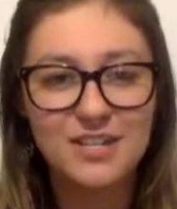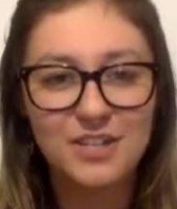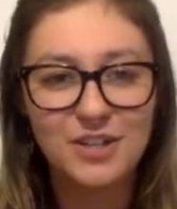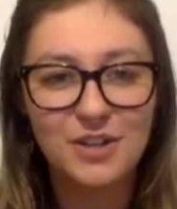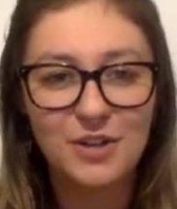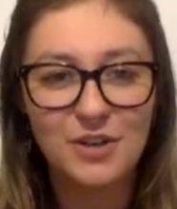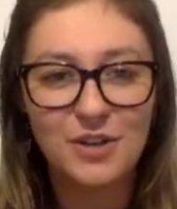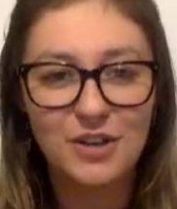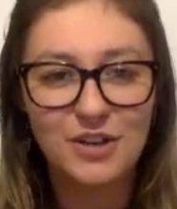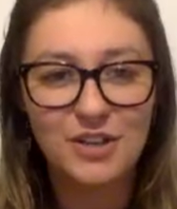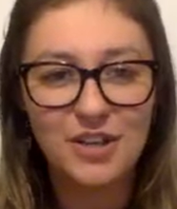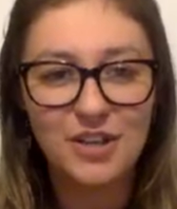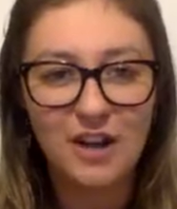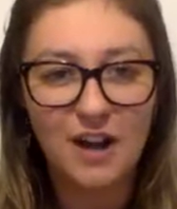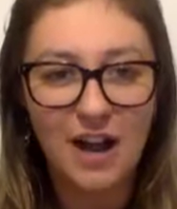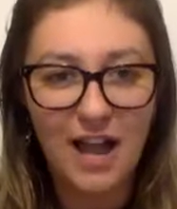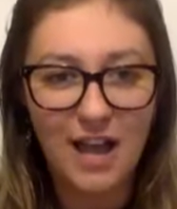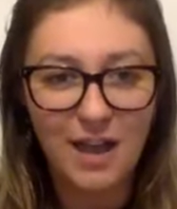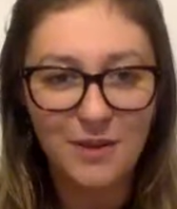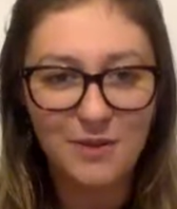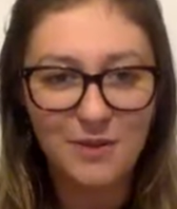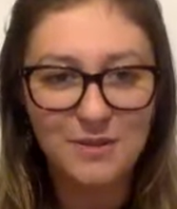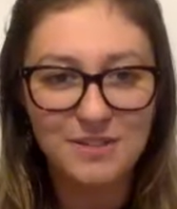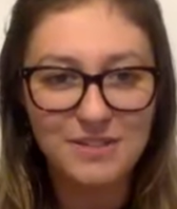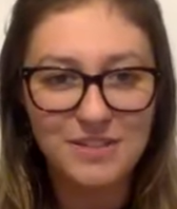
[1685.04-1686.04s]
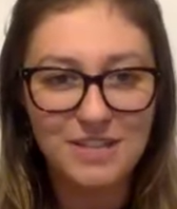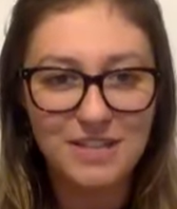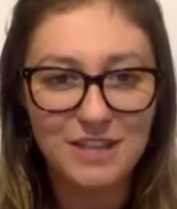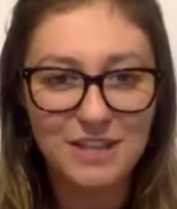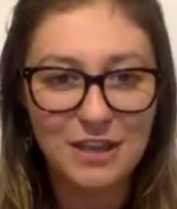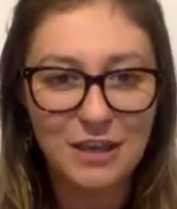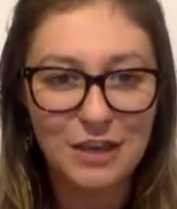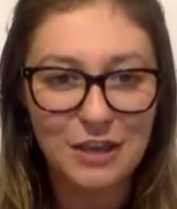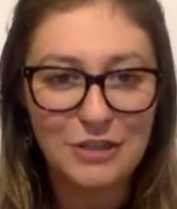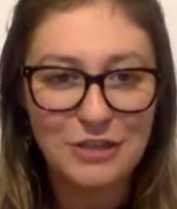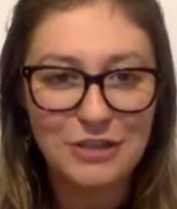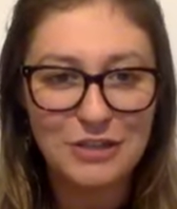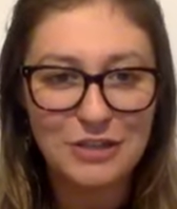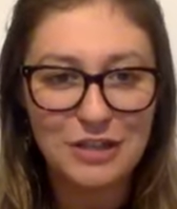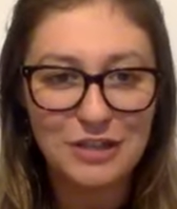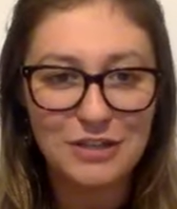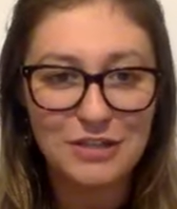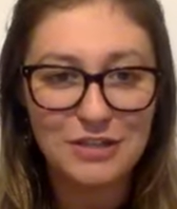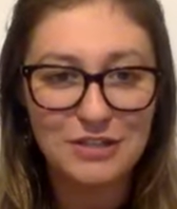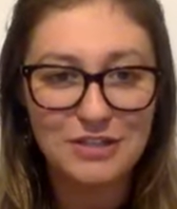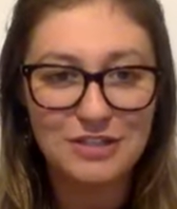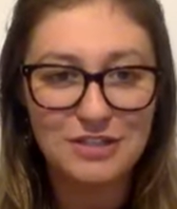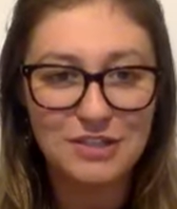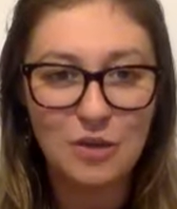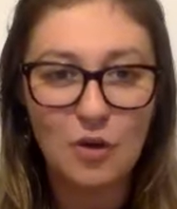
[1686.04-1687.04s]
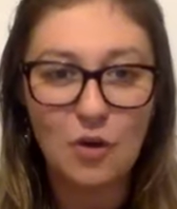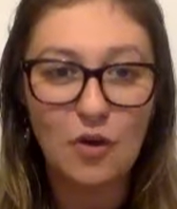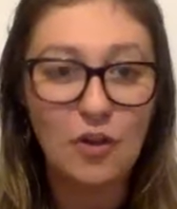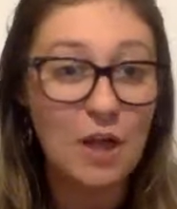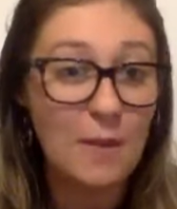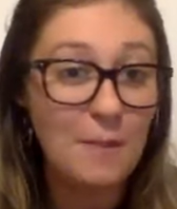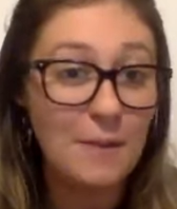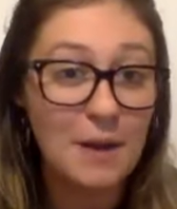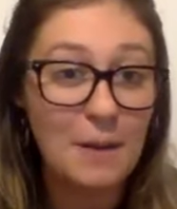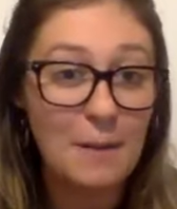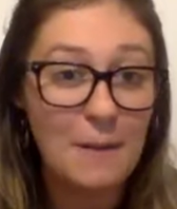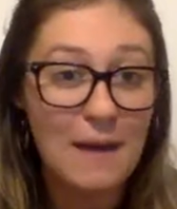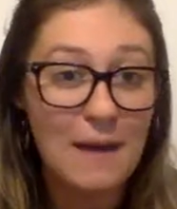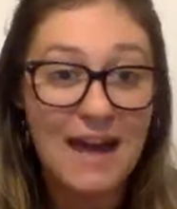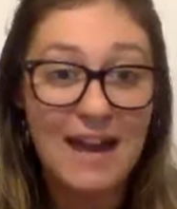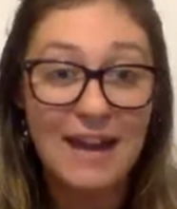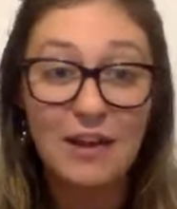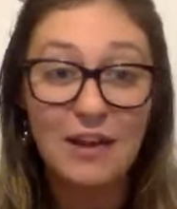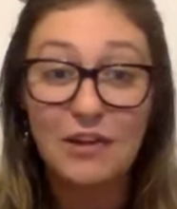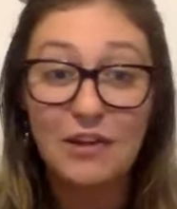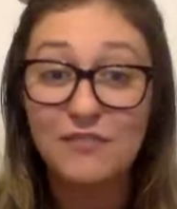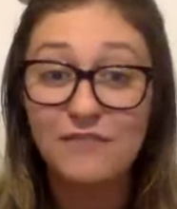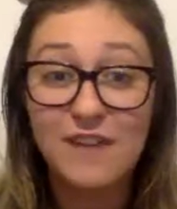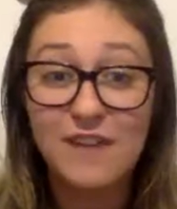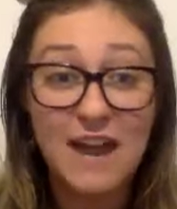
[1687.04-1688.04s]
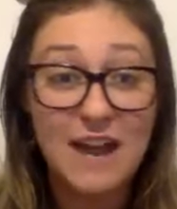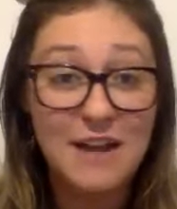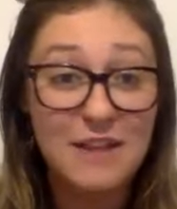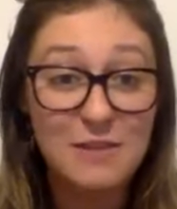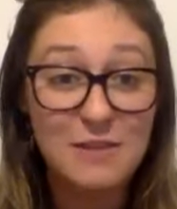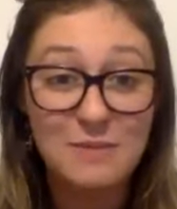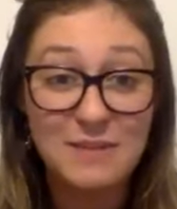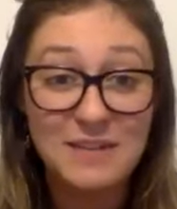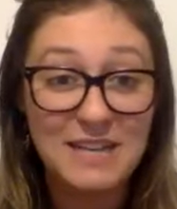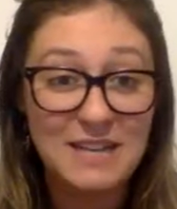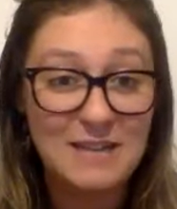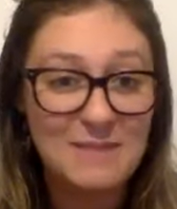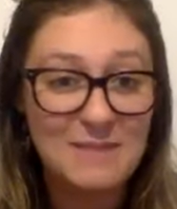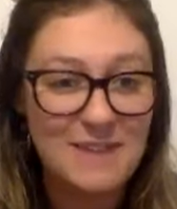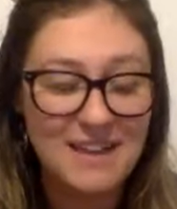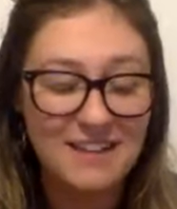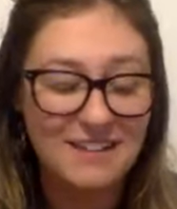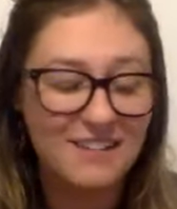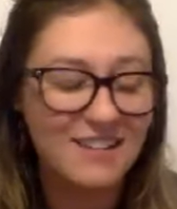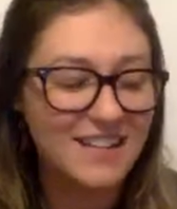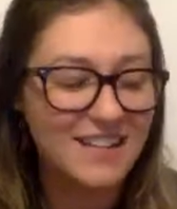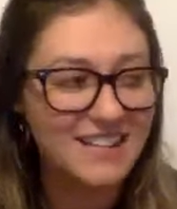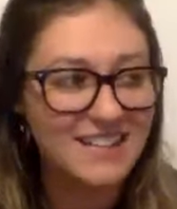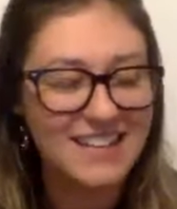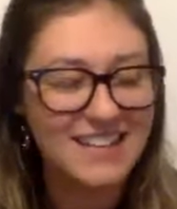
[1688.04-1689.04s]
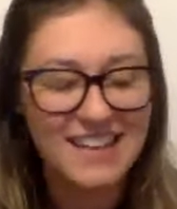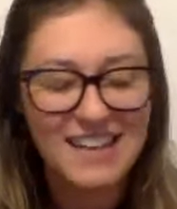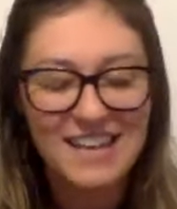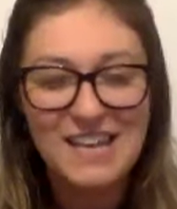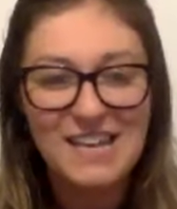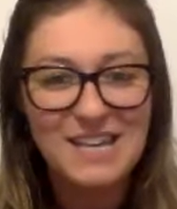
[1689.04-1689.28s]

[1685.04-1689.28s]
your house that you can just call up in a panic or fire them an email and,